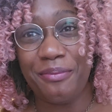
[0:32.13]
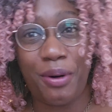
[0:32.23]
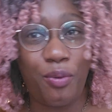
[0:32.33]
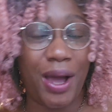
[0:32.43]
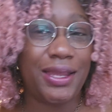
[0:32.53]

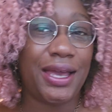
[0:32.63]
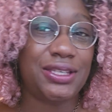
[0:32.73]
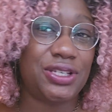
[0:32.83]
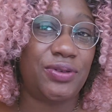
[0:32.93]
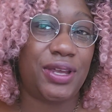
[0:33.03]
But why
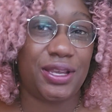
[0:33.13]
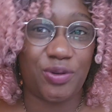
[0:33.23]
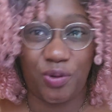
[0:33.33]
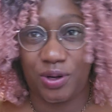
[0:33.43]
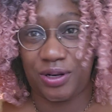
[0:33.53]
not do it
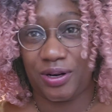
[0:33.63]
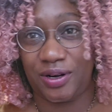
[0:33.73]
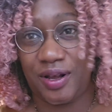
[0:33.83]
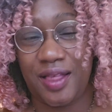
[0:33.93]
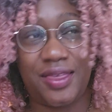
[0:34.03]
in
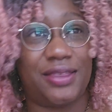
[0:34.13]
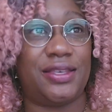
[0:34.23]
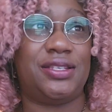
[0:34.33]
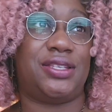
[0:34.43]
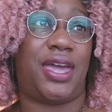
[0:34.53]
order that
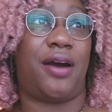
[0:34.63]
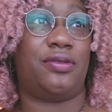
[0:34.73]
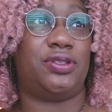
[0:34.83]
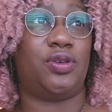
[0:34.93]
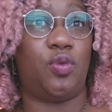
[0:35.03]
the
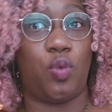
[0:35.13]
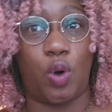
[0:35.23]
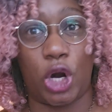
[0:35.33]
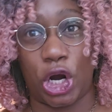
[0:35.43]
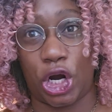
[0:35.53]
scouts
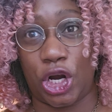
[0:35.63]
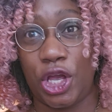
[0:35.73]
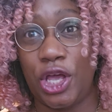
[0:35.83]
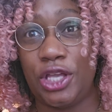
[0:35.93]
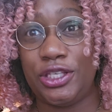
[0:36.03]
were
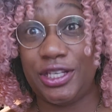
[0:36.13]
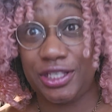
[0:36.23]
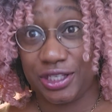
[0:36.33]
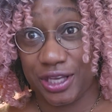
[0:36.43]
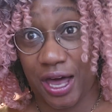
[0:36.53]

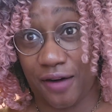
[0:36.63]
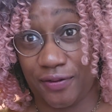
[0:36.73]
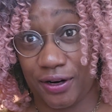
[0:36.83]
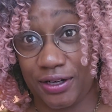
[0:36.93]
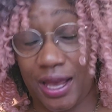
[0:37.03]

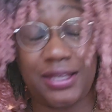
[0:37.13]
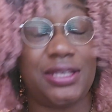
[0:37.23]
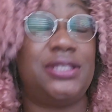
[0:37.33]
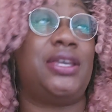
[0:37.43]
discovered? I did